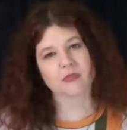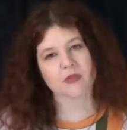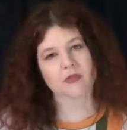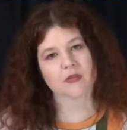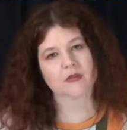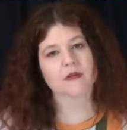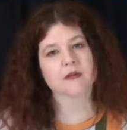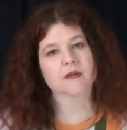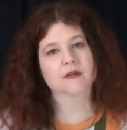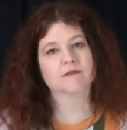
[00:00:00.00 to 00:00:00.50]

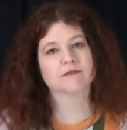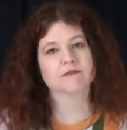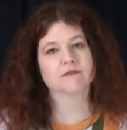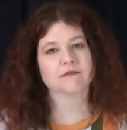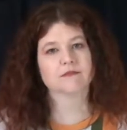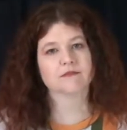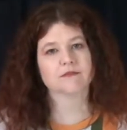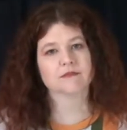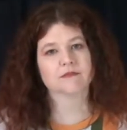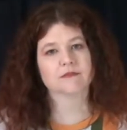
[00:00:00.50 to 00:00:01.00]

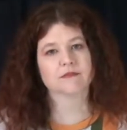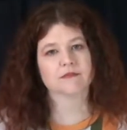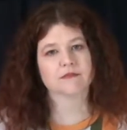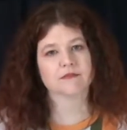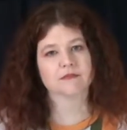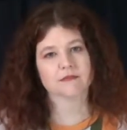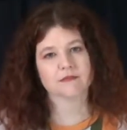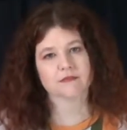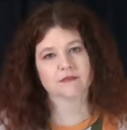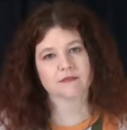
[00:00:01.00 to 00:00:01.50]

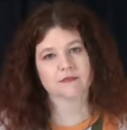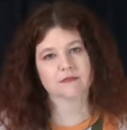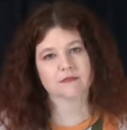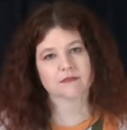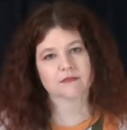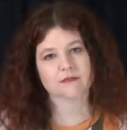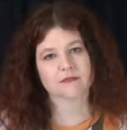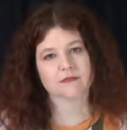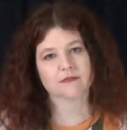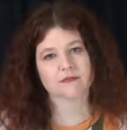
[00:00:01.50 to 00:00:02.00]

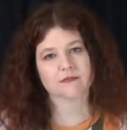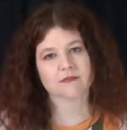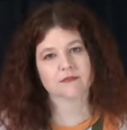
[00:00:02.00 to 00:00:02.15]
[no speech]